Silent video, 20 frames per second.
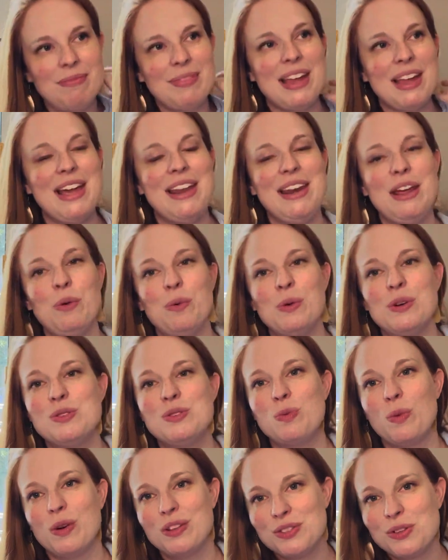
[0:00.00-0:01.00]
And it was
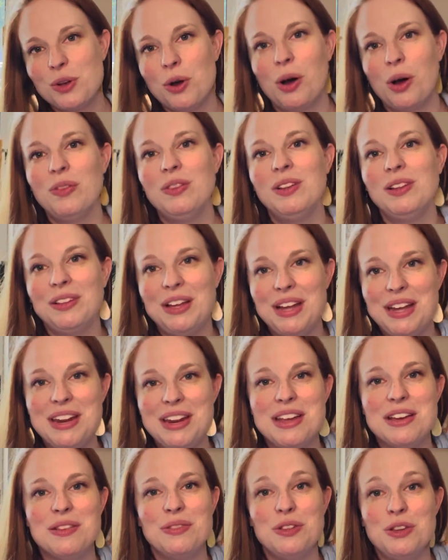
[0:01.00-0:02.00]
what's called the
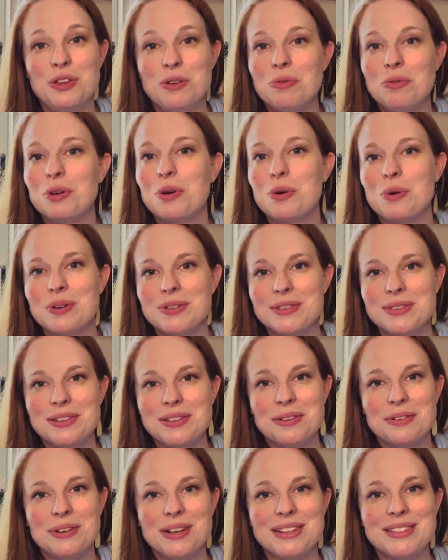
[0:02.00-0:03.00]
Lady and the Unicorn
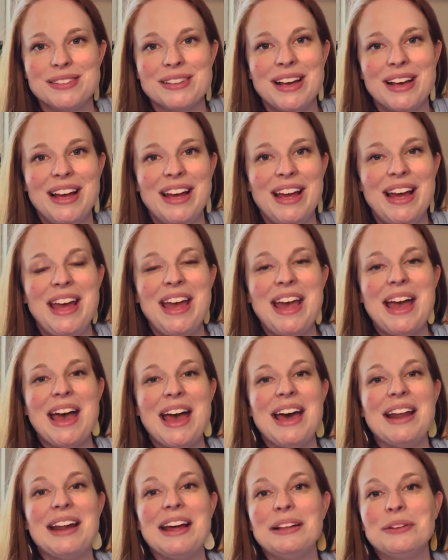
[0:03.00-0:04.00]
series.
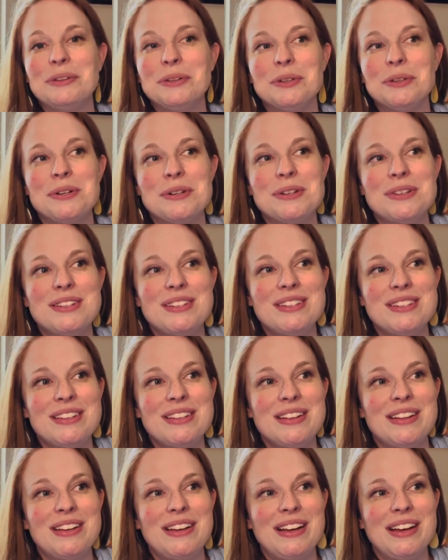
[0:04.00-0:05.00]
And I learned,
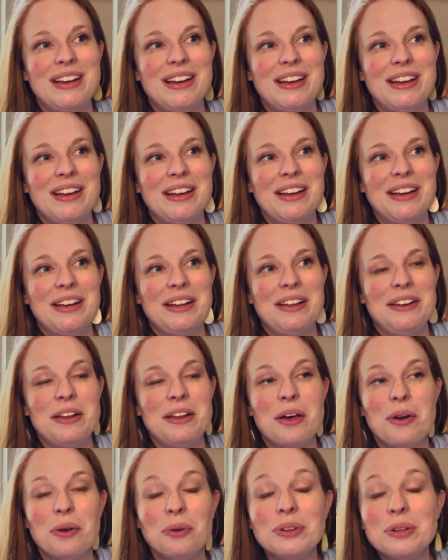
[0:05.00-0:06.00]

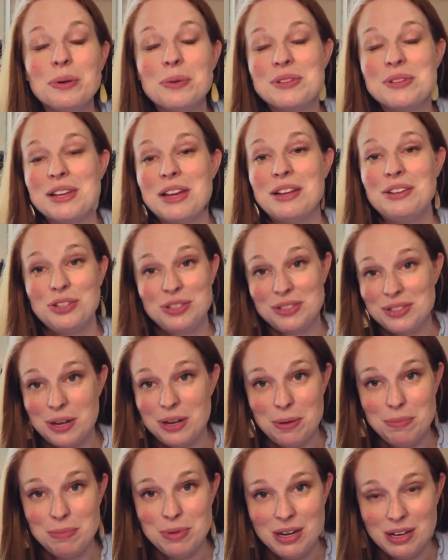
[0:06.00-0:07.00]
not only was I just
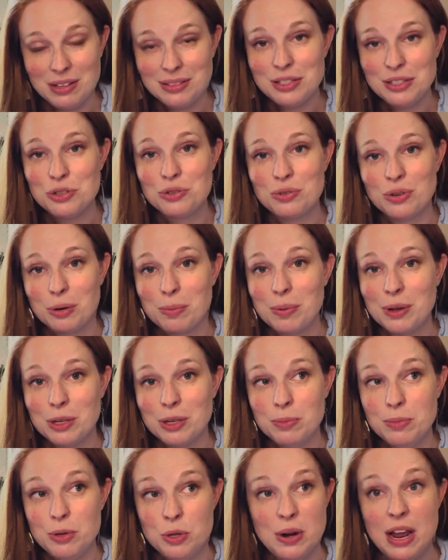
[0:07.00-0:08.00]
immediately struck by their
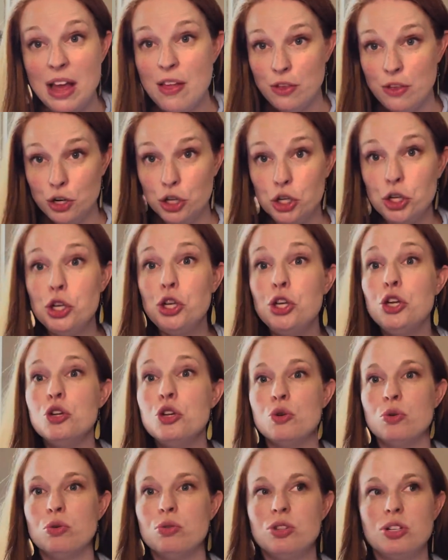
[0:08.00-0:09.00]
beauty, and they're
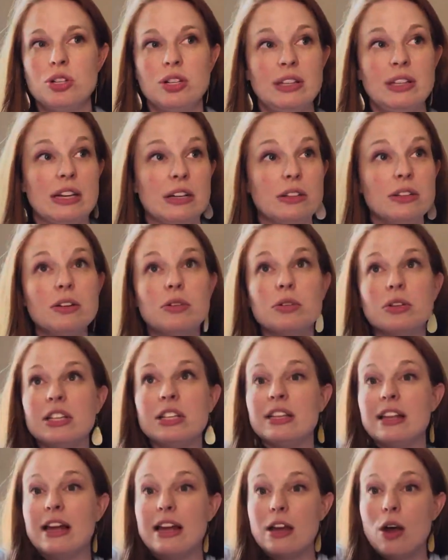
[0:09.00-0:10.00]
huge. They're literally
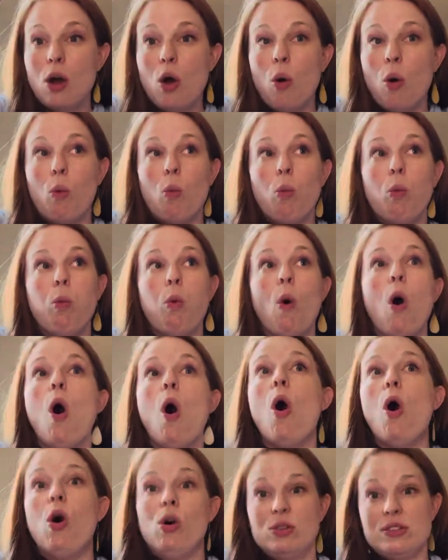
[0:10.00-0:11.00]
like
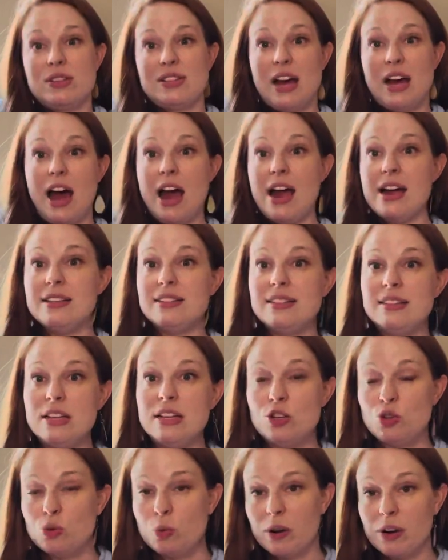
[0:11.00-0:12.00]
wall-sized,
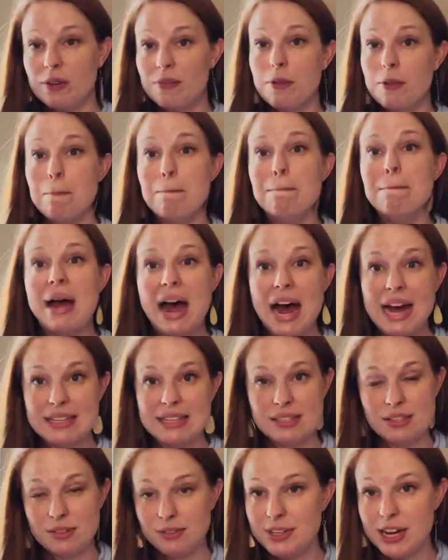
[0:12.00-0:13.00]
each one of them,
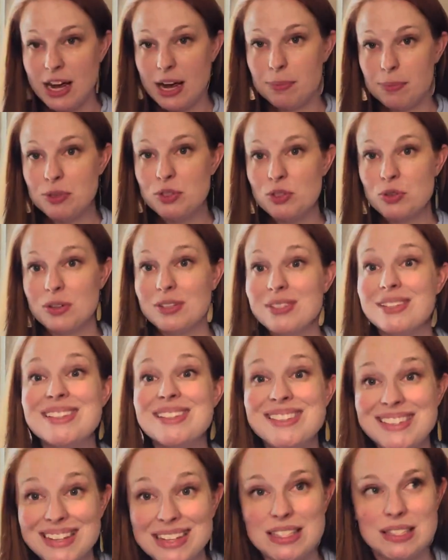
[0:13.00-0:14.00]
massive tapestries,
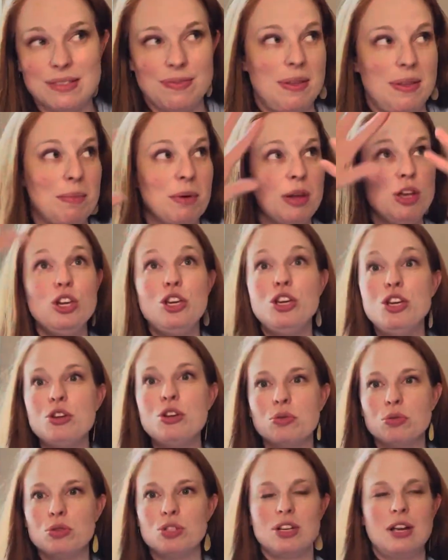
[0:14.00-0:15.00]
6 of them,
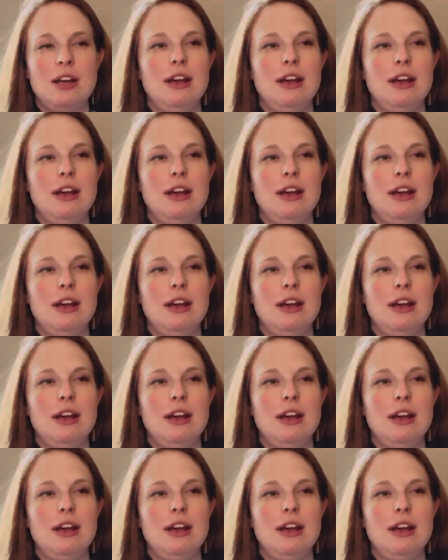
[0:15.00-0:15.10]
huge.